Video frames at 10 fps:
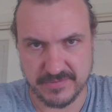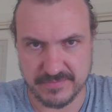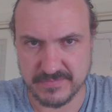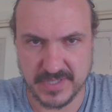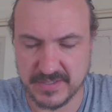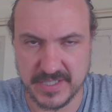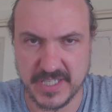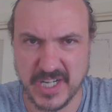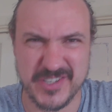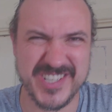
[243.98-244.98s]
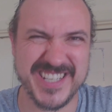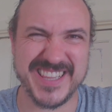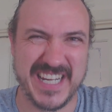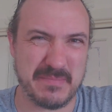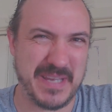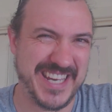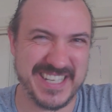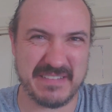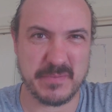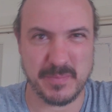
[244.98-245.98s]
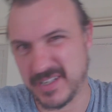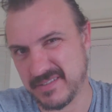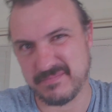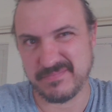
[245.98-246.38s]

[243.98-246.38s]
and just clean them out and give them a bit of.